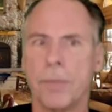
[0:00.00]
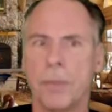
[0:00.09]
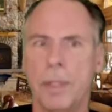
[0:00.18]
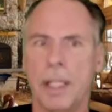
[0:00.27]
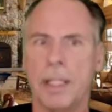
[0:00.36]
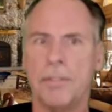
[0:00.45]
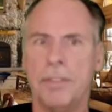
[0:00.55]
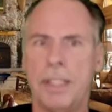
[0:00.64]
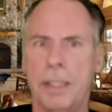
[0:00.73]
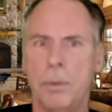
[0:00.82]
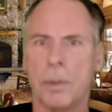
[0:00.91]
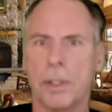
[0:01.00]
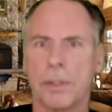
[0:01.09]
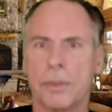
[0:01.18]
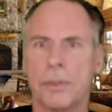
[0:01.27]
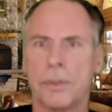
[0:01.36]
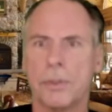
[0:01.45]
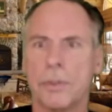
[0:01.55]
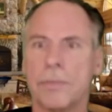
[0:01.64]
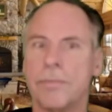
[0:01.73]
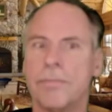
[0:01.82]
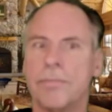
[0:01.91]
We have dead works
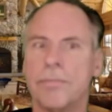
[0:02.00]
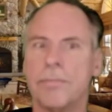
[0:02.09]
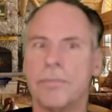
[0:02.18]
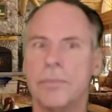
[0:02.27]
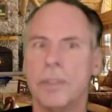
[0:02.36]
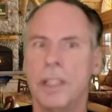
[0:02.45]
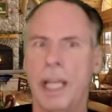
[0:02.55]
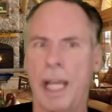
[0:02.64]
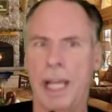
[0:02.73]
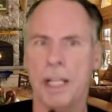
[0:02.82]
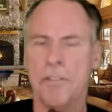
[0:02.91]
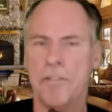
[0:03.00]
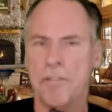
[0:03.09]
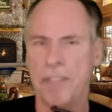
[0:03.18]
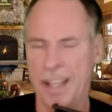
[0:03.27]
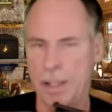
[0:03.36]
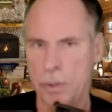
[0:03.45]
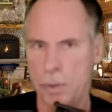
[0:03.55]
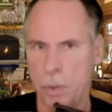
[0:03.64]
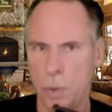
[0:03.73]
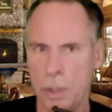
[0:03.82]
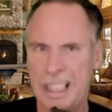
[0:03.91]
and of faith
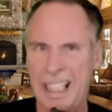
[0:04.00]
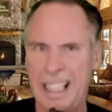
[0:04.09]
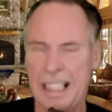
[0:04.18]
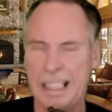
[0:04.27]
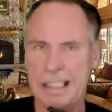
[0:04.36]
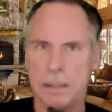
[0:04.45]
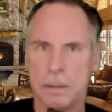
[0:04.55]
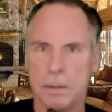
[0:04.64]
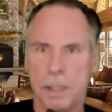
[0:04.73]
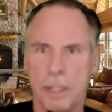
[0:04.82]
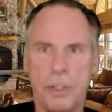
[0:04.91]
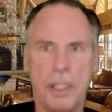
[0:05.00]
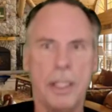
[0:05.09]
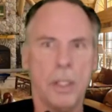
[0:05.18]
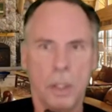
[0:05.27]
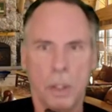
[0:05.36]
toward God. You see,